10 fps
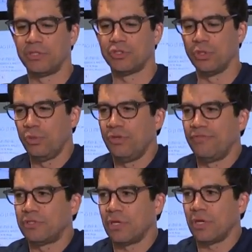So Louis
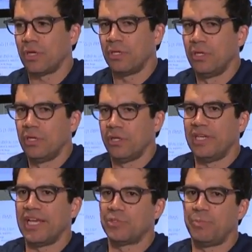Vuitton,
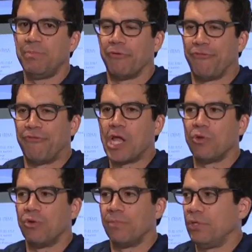yes, people
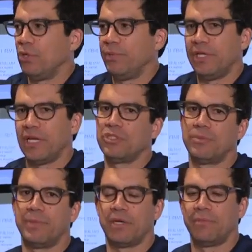follow them, but nobody cares
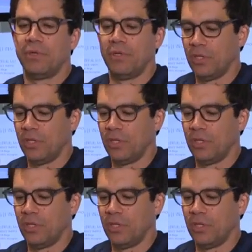about them